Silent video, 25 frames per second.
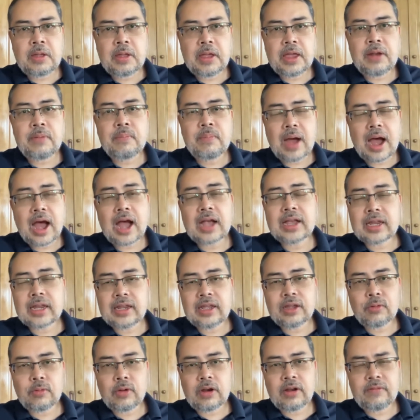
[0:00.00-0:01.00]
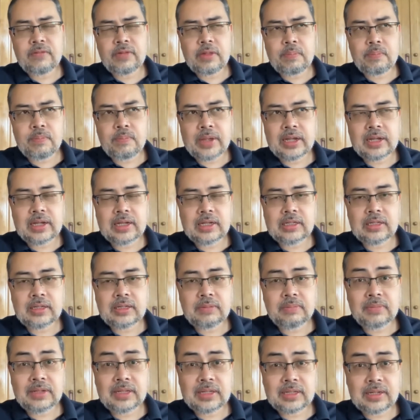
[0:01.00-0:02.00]
In marketing, one of the
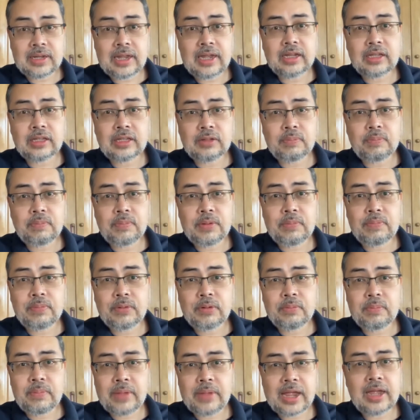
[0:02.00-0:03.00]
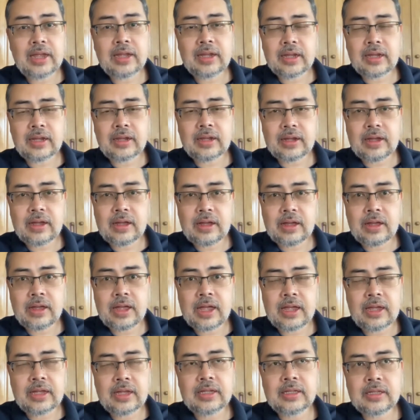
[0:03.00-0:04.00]
biggest mistakes people make
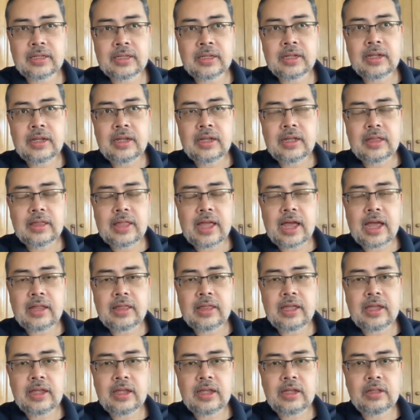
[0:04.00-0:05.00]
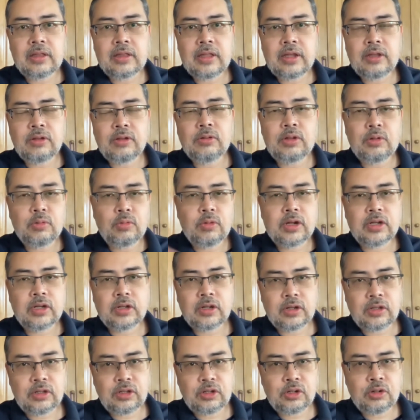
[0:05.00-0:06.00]
is that they use the word
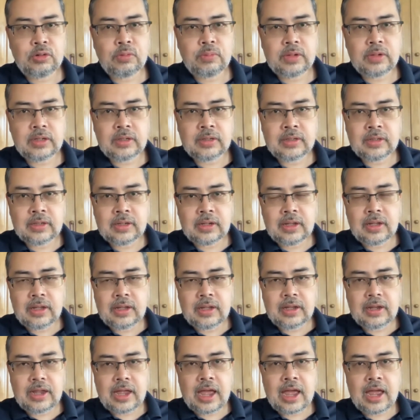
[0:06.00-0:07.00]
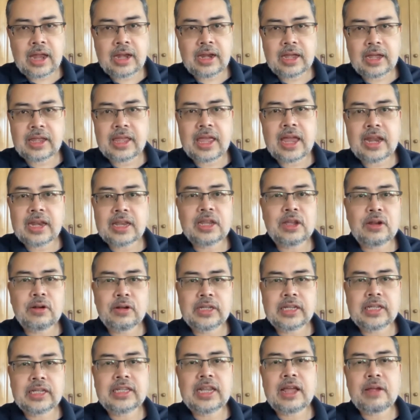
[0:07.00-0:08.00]
consumers. And again,
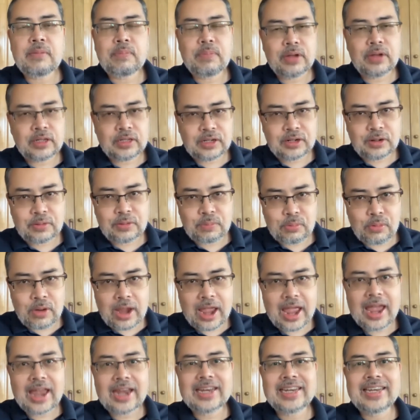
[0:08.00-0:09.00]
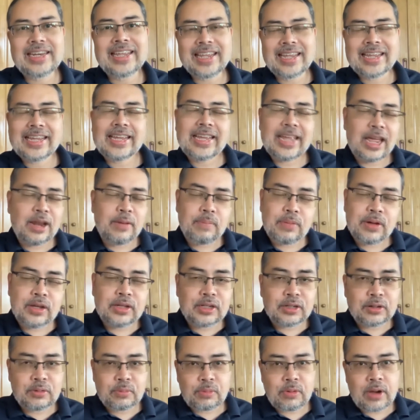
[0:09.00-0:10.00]
just like personal branding and
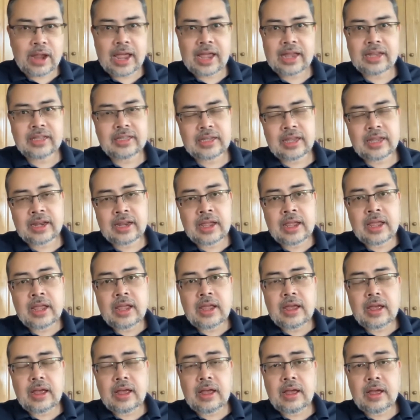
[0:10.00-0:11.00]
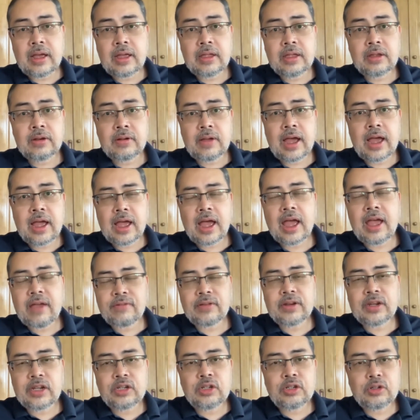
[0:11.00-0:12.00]
personal brands, and I have
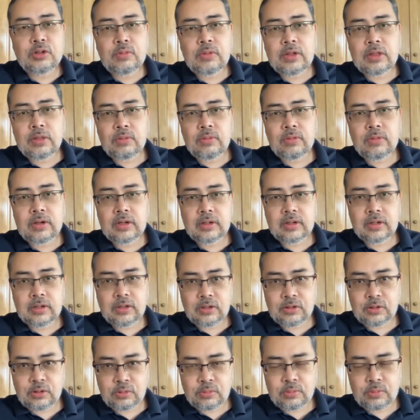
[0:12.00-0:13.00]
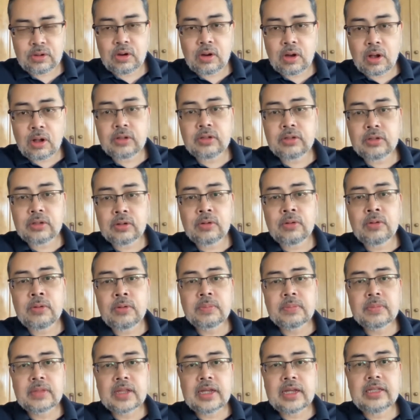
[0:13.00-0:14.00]
an issue with the word consumer also,
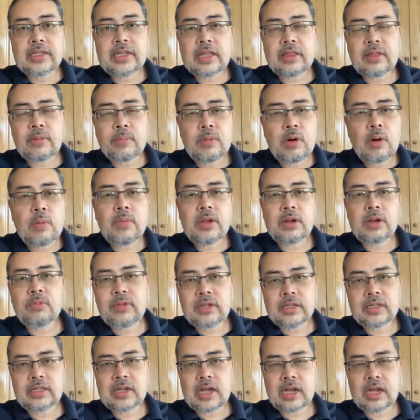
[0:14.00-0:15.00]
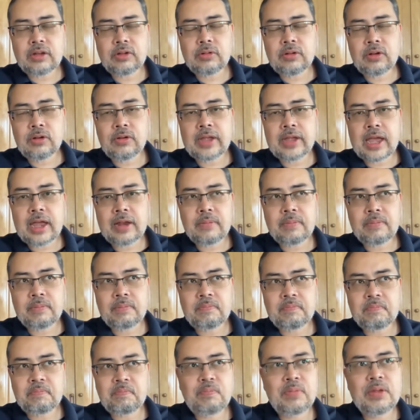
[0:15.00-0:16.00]
is that the moment we start to look at
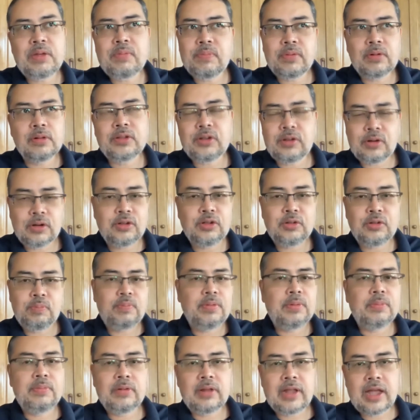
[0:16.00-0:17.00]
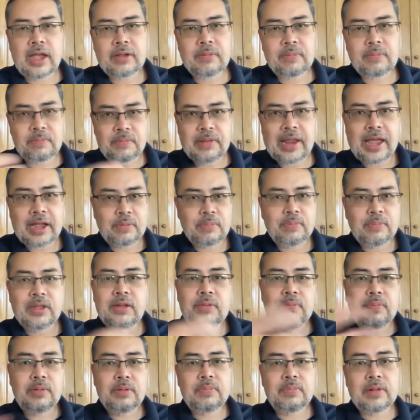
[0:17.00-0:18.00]
people, people like me,
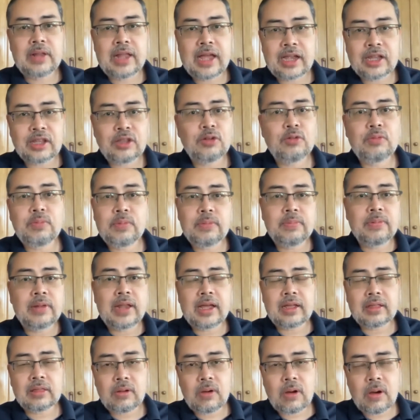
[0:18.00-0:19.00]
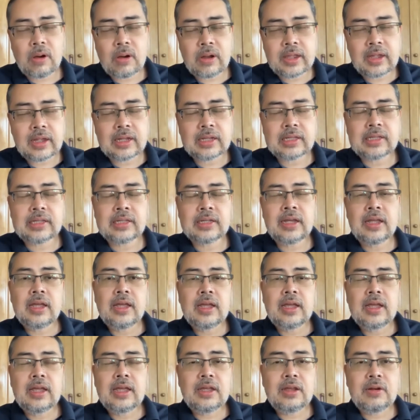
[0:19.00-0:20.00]
people like you, people like the audience,
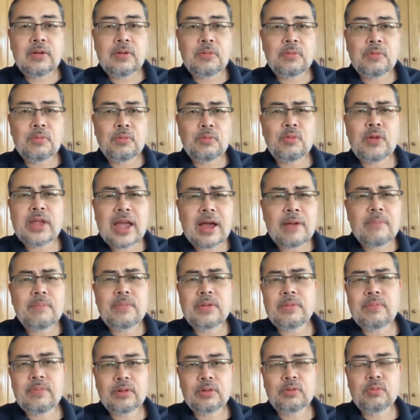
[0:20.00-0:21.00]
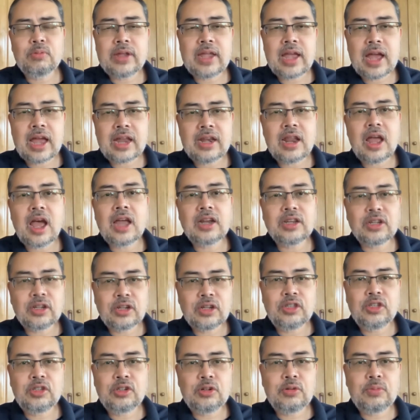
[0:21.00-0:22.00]
we are people, we are not
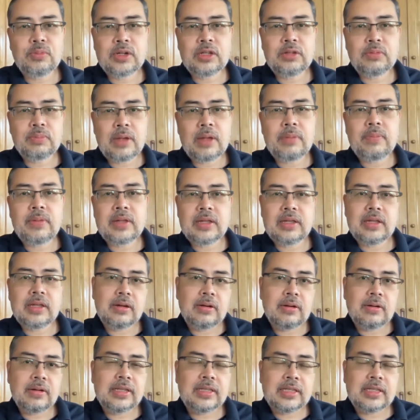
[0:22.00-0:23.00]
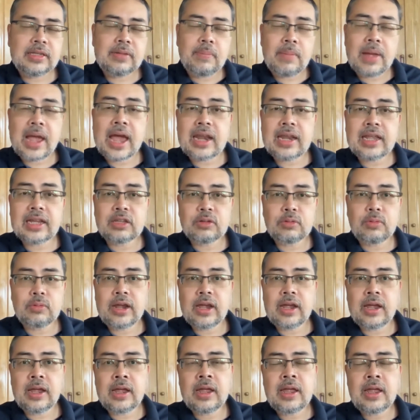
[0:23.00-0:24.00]
consumers. Maybe, it's semantics
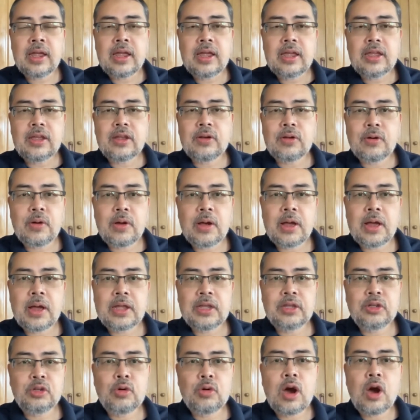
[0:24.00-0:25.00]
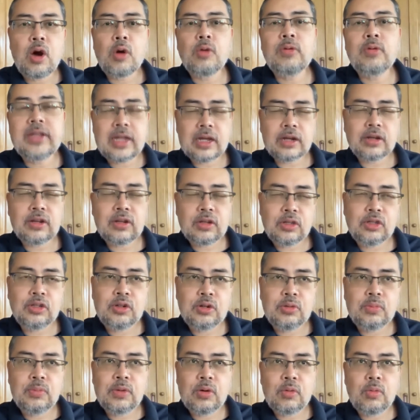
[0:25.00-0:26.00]
where, you are only a
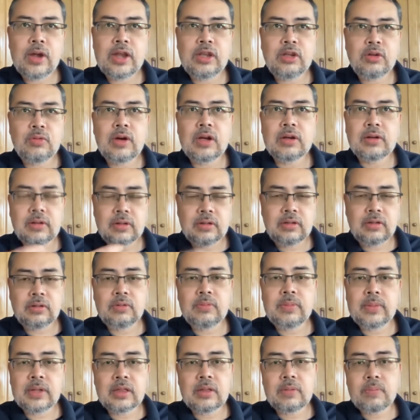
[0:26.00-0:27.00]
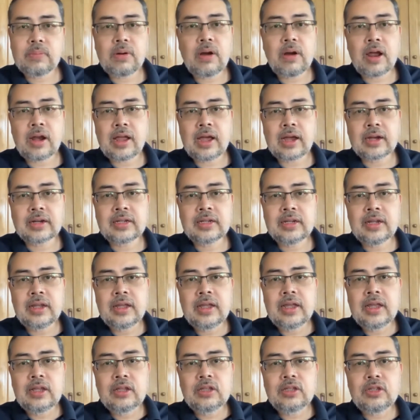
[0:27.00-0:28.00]
consumer when you are consuming the product.
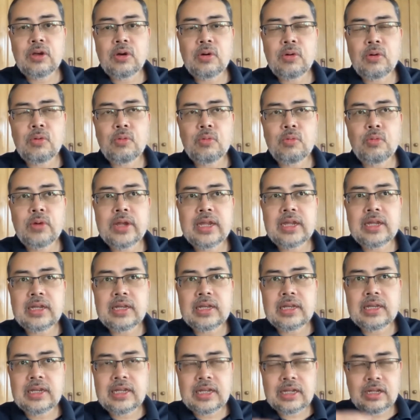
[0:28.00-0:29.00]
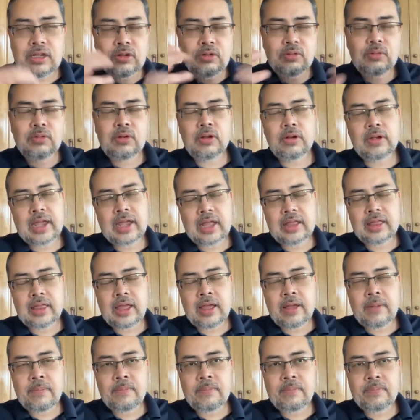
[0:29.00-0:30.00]
So we need to look at
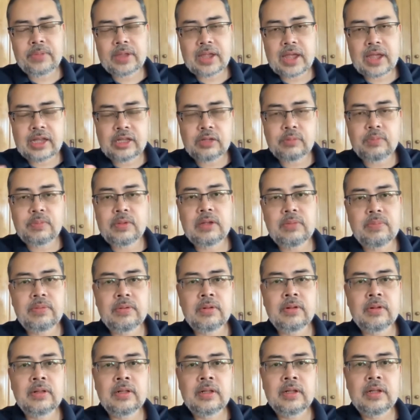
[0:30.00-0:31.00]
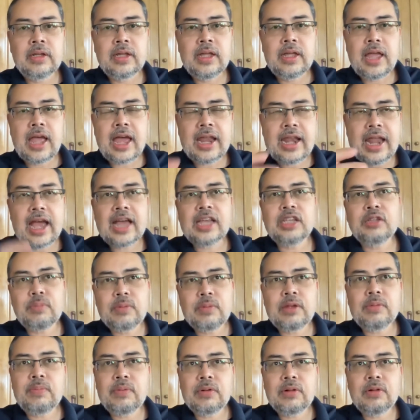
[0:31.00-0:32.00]
them as people. And as
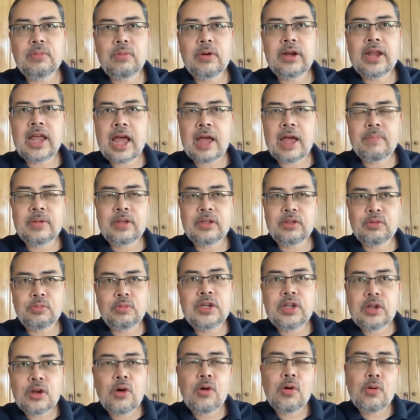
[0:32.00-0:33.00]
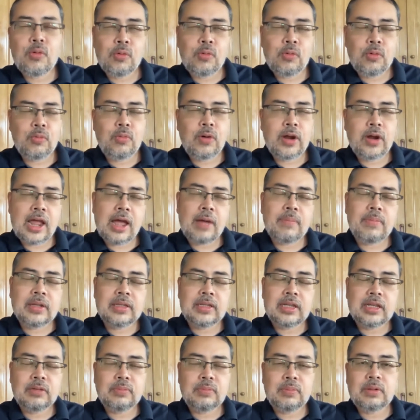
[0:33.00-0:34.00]
people, what happens? We know what happens
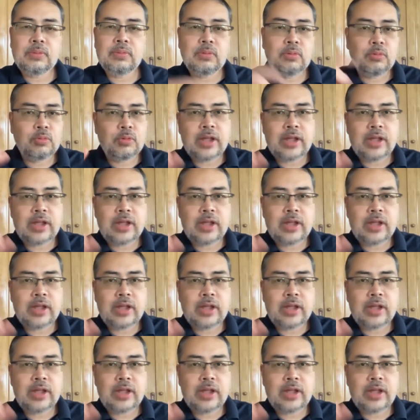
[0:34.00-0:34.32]
as people.